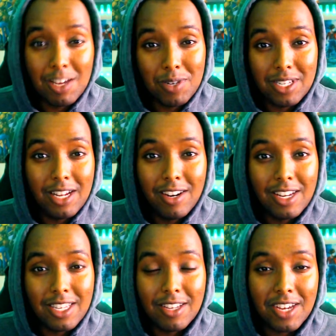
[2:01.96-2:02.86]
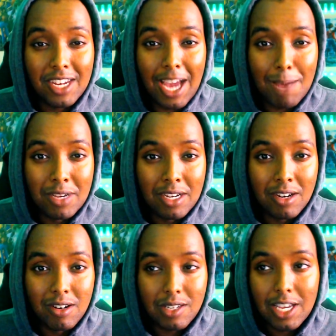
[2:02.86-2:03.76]
was literally still kidnapping
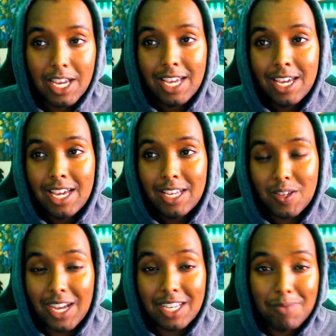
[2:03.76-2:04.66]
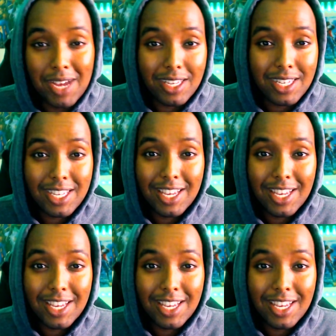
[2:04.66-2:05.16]
girls so that's messed